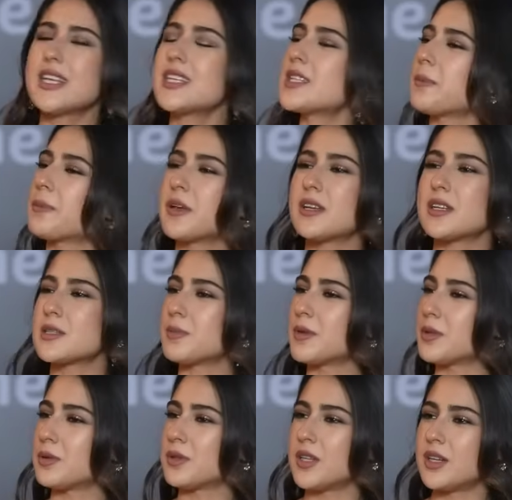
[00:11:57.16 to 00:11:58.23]
I think sabki
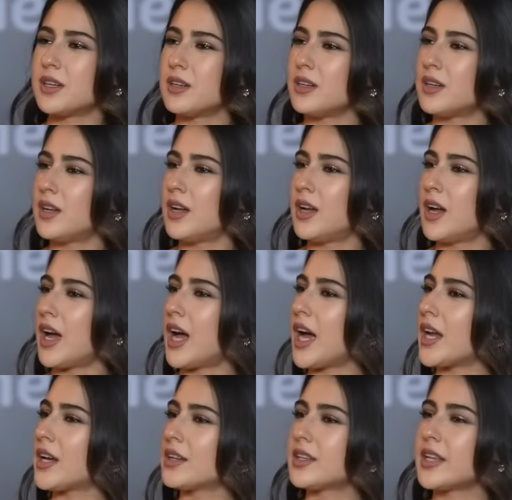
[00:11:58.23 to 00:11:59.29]
kismat hoti hai. Hmm.
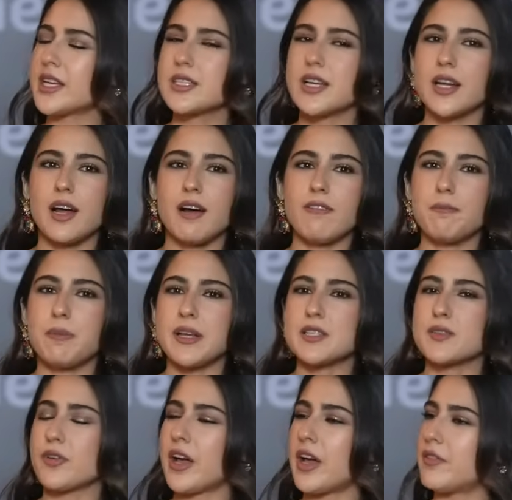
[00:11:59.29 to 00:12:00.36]
And there's enough
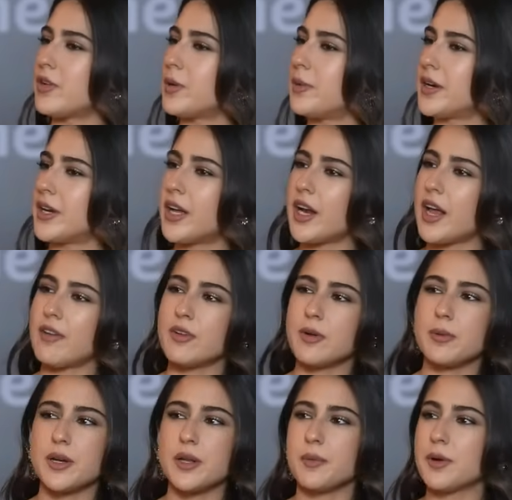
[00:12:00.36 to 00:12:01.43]
place for everybody and
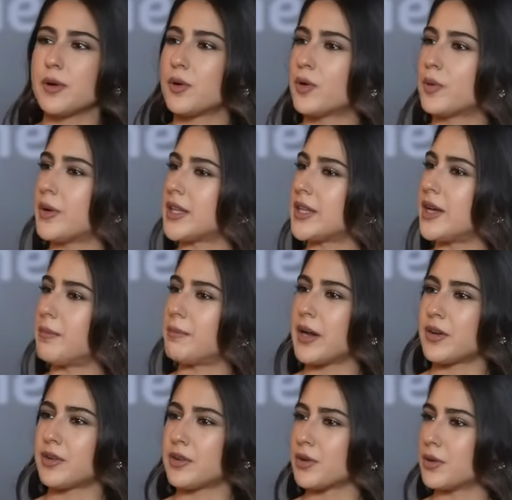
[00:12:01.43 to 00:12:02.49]
everybody will go where they're
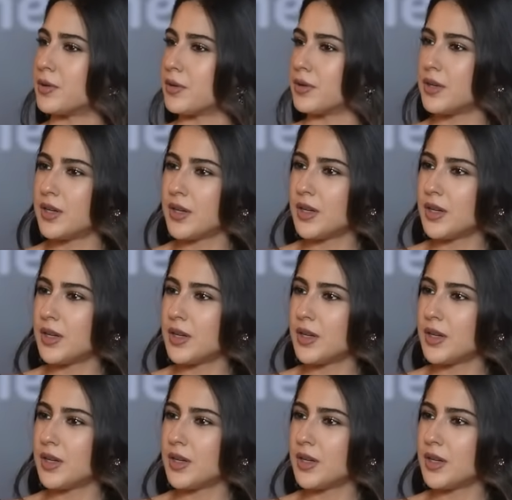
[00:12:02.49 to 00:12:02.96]
meant to go.